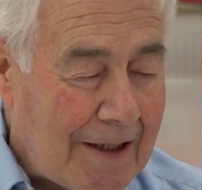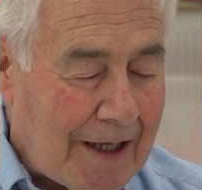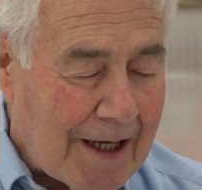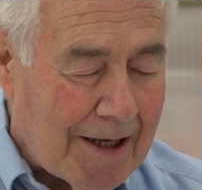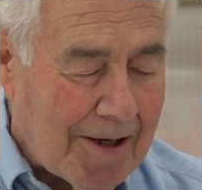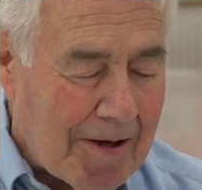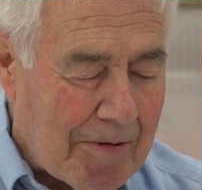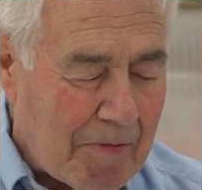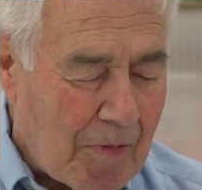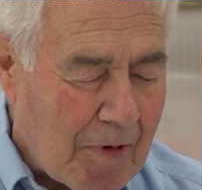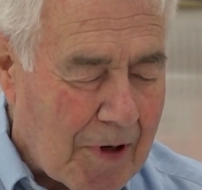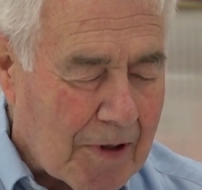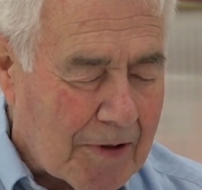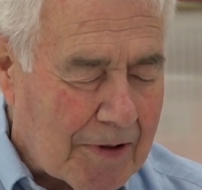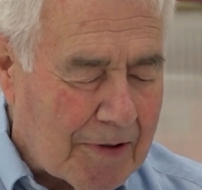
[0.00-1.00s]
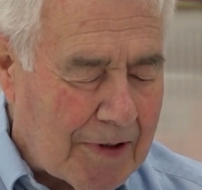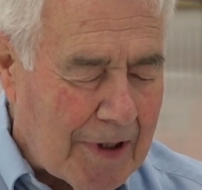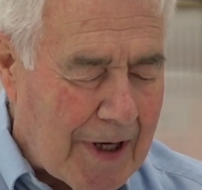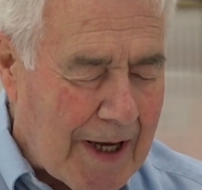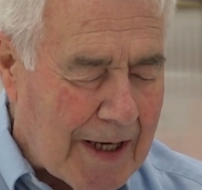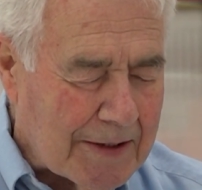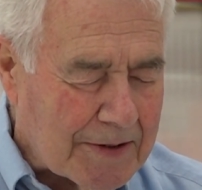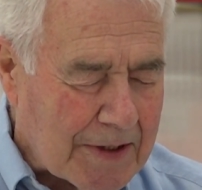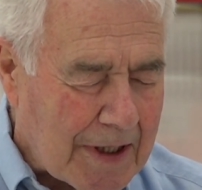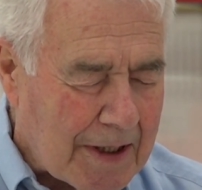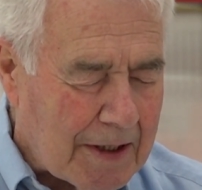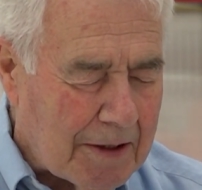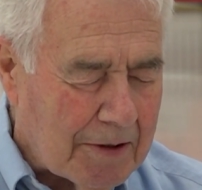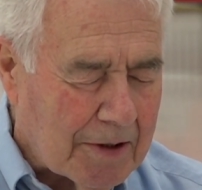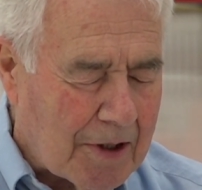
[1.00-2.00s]
uh, worked as
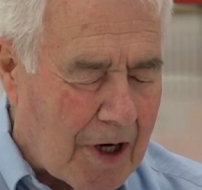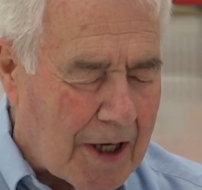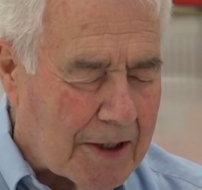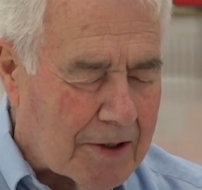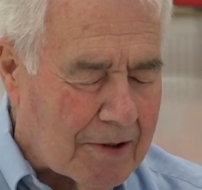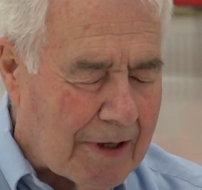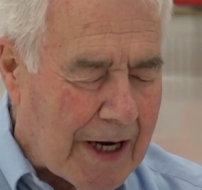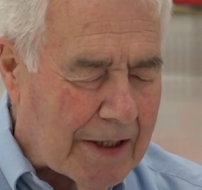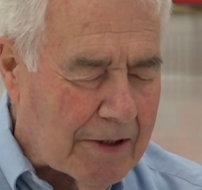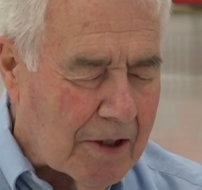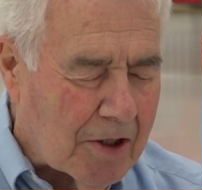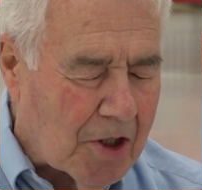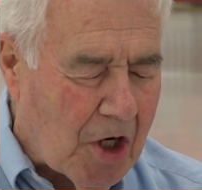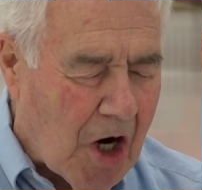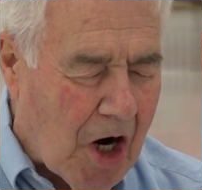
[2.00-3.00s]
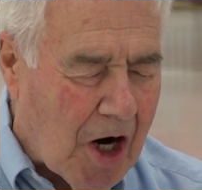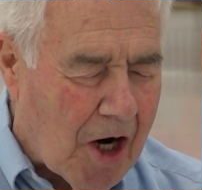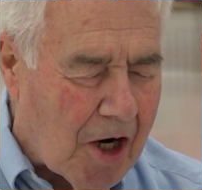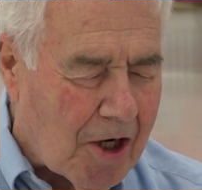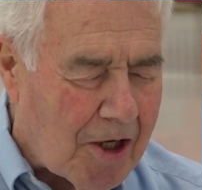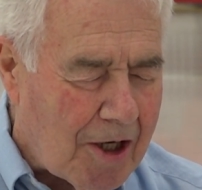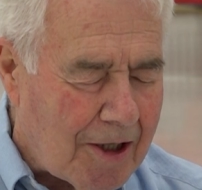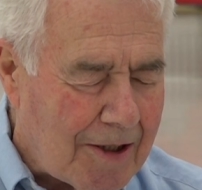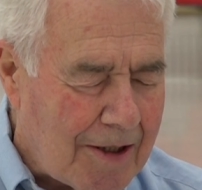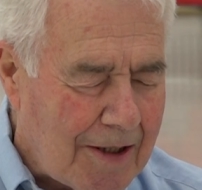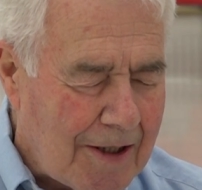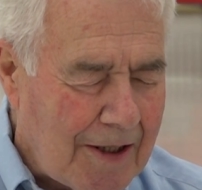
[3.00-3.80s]
a contractor guard